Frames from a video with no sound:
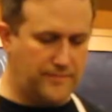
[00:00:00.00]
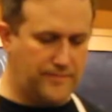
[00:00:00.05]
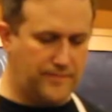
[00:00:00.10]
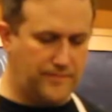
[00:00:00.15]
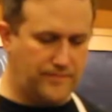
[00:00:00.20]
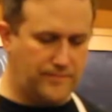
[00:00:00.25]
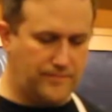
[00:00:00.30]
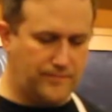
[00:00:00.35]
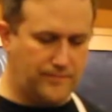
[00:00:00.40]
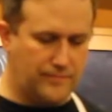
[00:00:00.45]

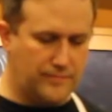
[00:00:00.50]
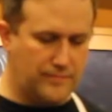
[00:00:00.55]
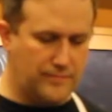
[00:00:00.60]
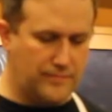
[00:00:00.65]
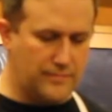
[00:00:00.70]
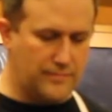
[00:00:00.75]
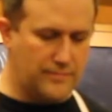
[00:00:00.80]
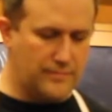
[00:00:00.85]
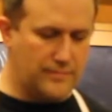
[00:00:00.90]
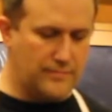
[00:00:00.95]

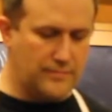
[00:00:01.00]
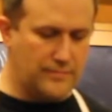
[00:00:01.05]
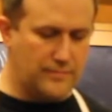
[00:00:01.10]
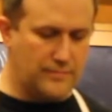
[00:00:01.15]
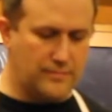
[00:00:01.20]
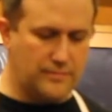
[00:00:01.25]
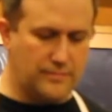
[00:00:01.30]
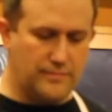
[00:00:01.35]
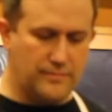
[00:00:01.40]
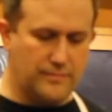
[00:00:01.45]

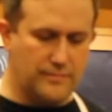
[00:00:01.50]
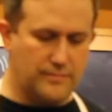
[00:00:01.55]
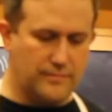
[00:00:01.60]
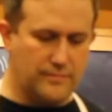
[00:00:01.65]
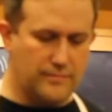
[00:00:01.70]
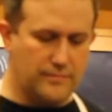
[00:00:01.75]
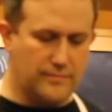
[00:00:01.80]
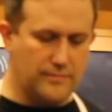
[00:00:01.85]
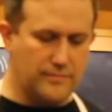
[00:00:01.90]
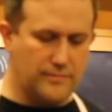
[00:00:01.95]

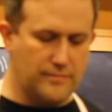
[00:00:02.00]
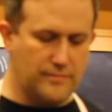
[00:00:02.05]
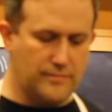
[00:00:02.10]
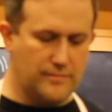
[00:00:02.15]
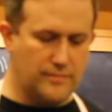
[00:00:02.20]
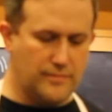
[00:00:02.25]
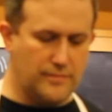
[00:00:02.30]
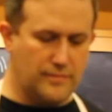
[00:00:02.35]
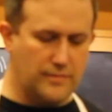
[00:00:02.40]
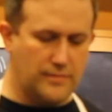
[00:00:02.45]

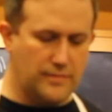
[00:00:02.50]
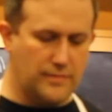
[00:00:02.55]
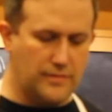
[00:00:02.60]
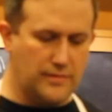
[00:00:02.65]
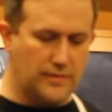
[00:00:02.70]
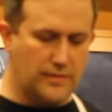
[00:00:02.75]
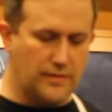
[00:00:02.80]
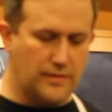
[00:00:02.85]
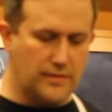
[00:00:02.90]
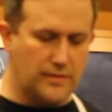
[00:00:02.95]

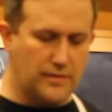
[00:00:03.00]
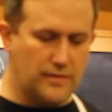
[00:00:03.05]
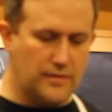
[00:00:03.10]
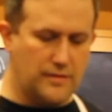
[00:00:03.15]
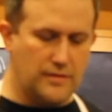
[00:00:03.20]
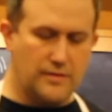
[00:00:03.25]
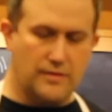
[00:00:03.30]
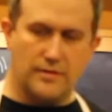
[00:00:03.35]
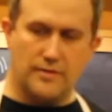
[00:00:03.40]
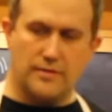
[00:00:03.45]

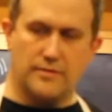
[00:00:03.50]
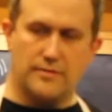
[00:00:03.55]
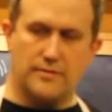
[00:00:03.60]
[no speech]